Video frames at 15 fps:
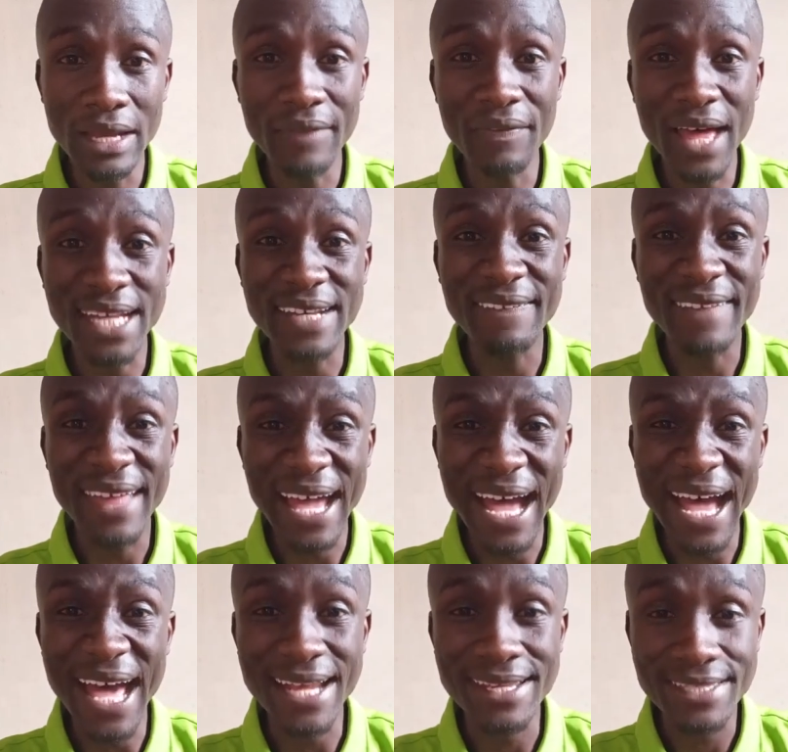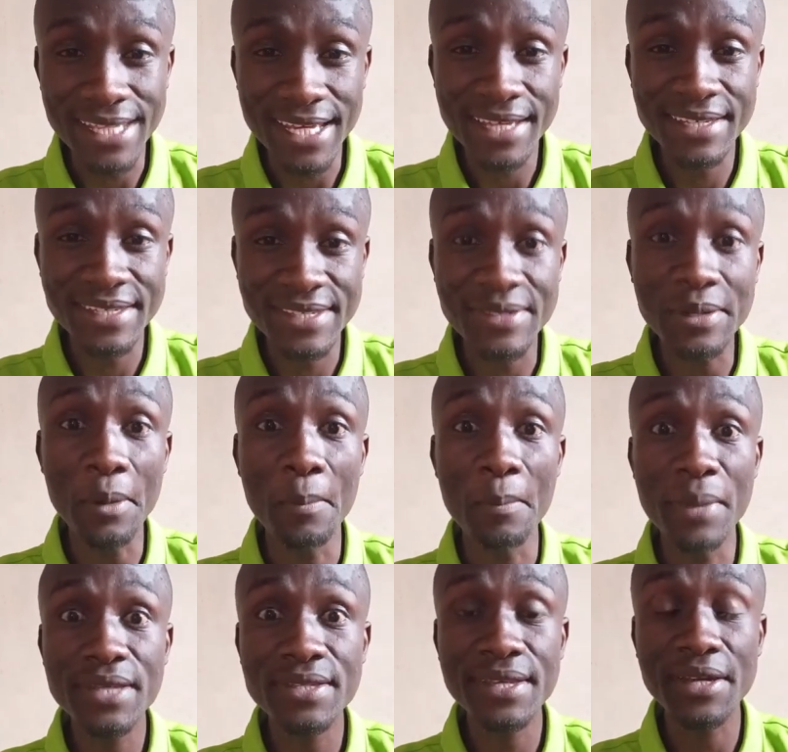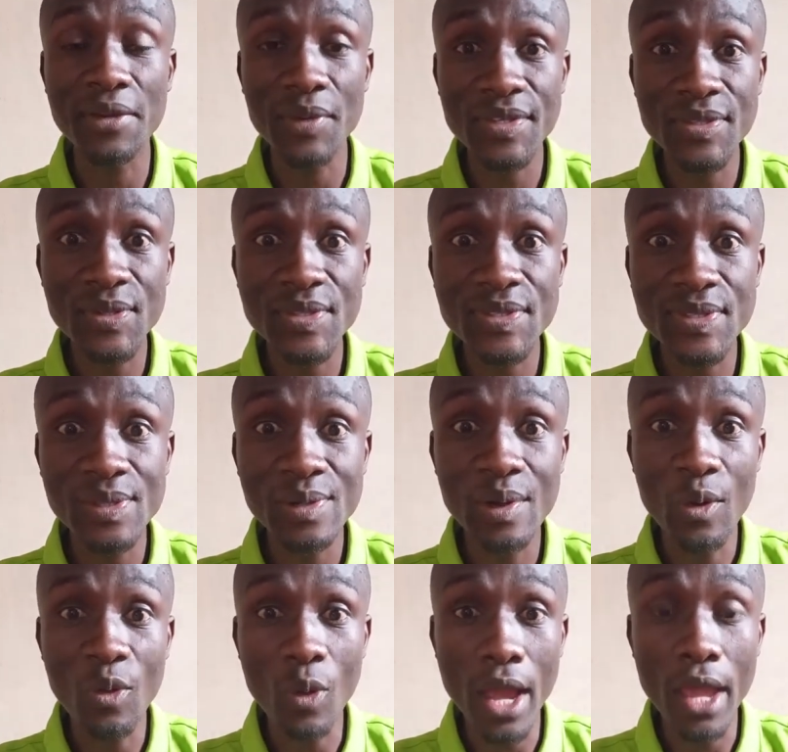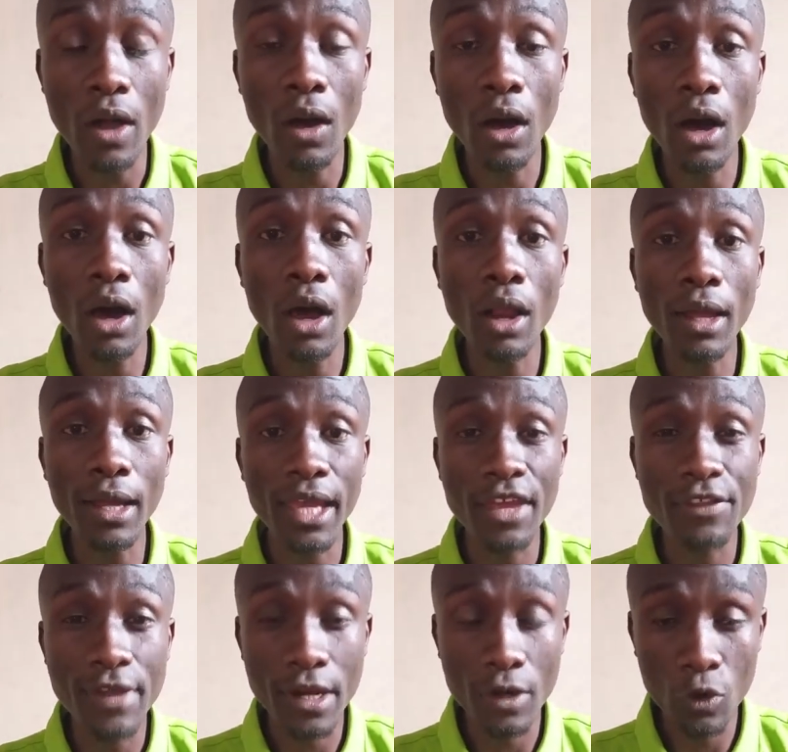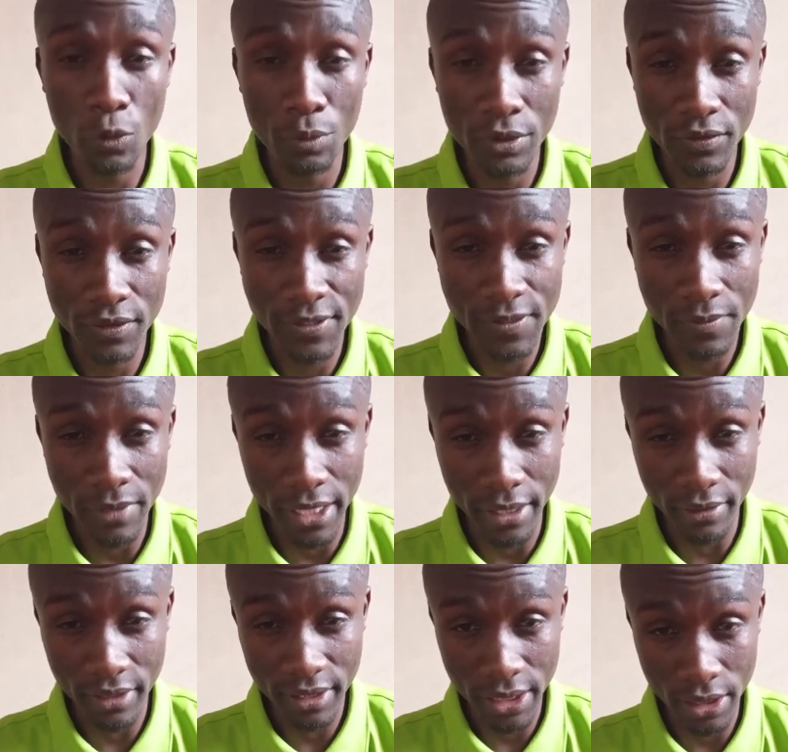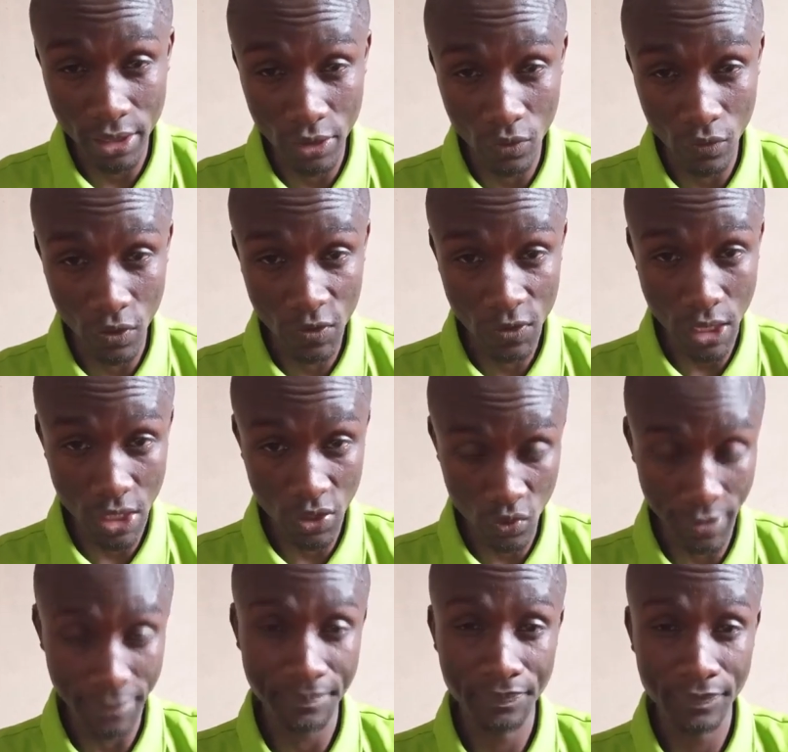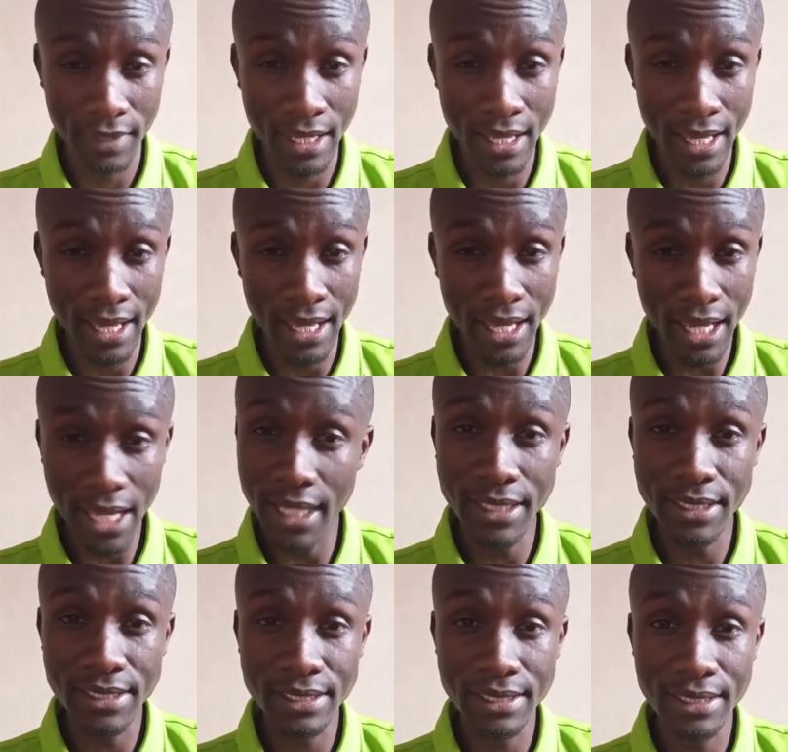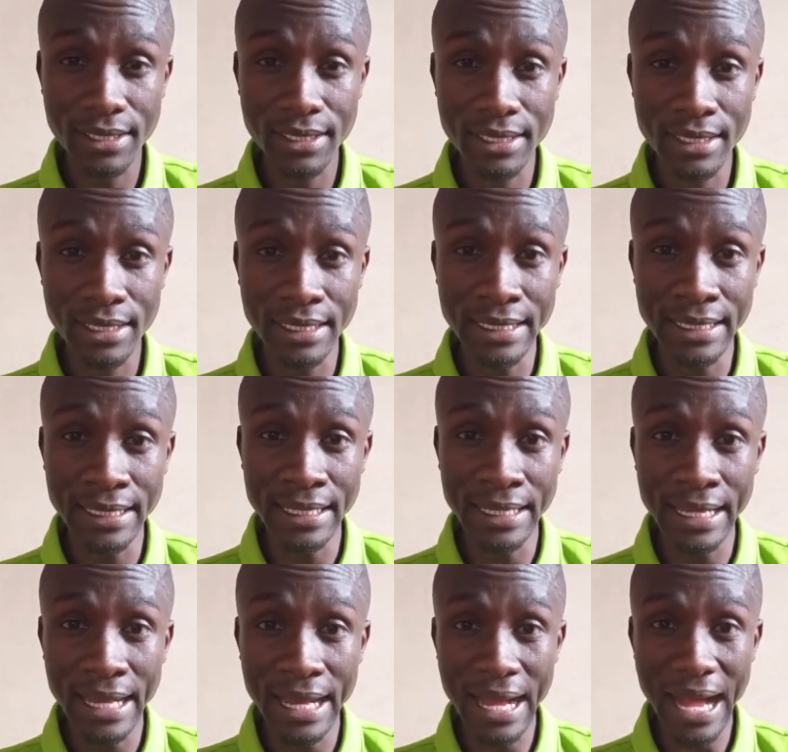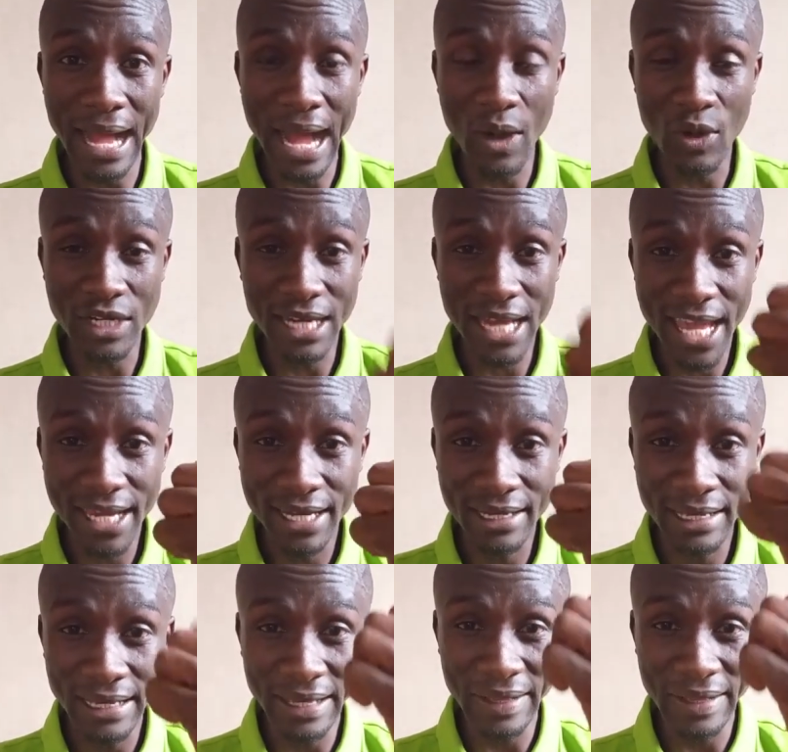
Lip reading: that there are 6 basic reasons why all Kenyan communities migrated into this country, and outline